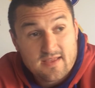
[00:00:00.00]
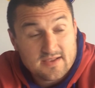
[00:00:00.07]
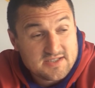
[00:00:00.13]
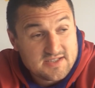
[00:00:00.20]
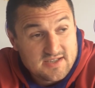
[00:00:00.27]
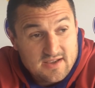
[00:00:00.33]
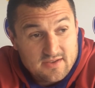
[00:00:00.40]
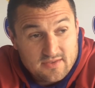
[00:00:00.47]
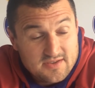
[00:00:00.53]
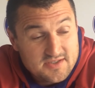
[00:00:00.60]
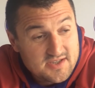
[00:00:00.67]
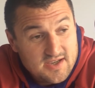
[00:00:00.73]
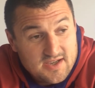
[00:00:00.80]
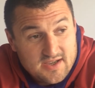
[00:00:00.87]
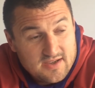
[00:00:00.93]
Yeah, that's it.
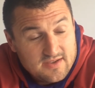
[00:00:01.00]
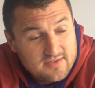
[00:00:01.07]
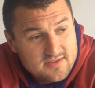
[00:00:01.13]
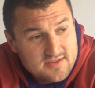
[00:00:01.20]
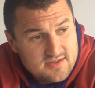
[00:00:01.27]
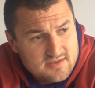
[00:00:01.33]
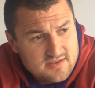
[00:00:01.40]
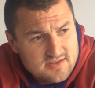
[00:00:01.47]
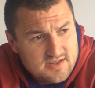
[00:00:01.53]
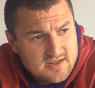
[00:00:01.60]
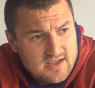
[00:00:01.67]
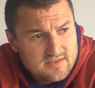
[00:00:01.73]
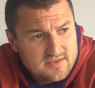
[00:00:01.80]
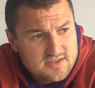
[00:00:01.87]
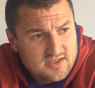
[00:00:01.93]
There's a
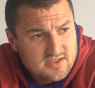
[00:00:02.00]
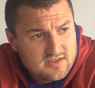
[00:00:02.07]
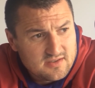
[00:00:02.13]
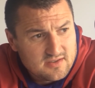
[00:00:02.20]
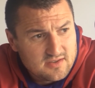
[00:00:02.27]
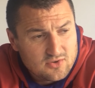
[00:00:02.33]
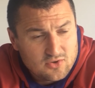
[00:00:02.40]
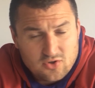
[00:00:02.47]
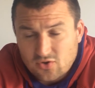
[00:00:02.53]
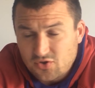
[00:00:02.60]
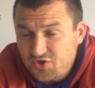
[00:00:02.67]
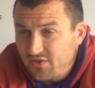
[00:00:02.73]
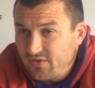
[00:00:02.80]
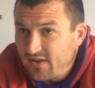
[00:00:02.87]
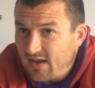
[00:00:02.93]
little
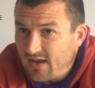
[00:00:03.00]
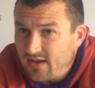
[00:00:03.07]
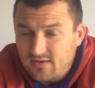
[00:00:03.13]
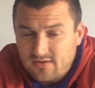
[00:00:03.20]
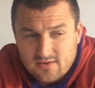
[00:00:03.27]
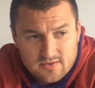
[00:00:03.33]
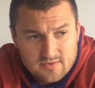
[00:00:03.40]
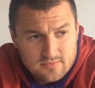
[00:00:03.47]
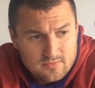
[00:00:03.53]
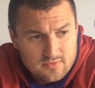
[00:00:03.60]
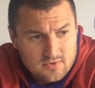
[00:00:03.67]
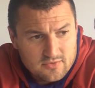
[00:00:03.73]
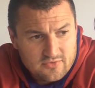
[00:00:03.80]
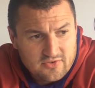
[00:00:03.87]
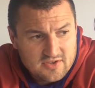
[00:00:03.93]
cushion there.
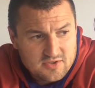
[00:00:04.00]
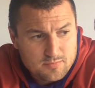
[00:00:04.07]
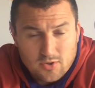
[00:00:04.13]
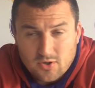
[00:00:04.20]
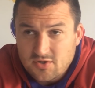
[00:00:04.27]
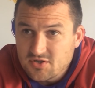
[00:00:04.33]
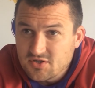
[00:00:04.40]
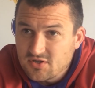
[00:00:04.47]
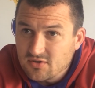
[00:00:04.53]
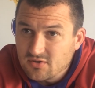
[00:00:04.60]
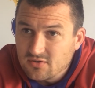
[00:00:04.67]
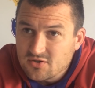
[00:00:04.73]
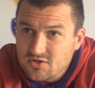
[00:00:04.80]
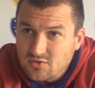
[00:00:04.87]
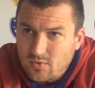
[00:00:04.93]
6 points
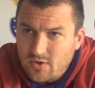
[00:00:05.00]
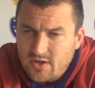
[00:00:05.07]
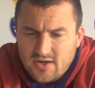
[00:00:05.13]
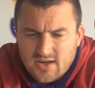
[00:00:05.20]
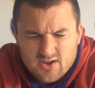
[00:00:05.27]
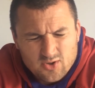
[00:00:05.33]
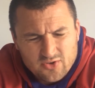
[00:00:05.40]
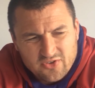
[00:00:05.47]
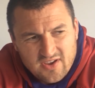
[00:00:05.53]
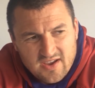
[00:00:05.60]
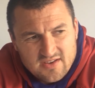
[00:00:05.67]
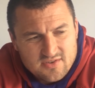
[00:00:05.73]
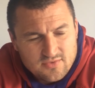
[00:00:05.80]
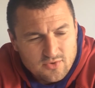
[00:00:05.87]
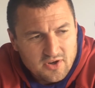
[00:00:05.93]
to Wigan. I know
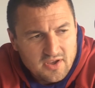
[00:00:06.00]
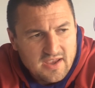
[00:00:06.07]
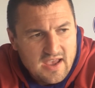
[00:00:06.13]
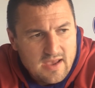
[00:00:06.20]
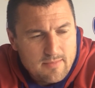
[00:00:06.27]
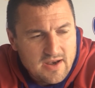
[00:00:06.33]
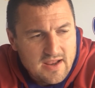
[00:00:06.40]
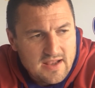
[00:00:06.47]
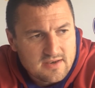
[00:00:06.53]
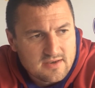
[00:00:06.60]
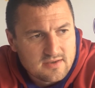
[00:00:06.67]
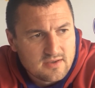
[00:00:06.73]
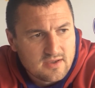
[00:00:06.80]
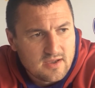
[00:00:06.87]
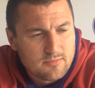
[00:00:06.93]
Saints have got a game in
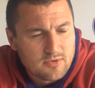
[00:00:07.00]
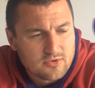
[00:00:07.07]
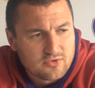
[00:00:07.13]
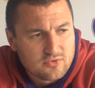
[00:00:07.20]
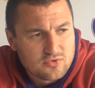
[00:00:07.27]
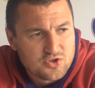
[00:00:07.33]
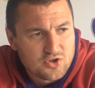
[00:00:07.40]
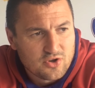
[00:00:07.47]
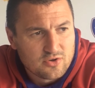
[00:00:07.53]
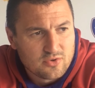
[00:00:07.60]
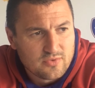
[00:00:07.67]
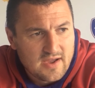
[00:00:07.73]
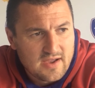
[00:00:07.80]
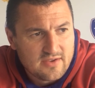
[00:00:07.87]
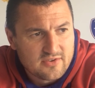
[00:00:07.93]
hand. I'm not too
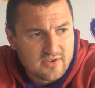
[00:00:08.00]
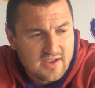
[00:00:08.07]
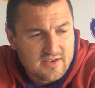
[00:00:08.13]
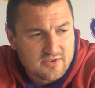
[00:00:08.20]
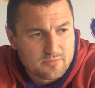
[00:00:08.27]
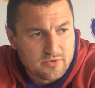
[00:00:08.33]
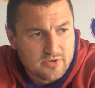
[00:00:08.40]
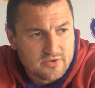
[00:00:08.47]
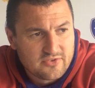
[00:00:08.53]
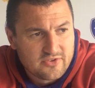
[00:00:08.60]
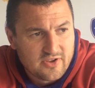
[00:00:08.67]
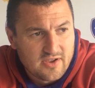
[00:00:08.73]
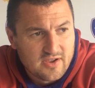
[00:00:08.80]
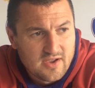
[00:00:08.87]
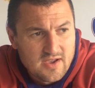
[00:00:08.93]
sure who that is against,
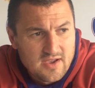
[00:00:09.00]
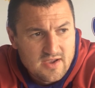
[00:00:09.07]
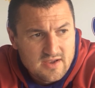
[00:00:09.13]
but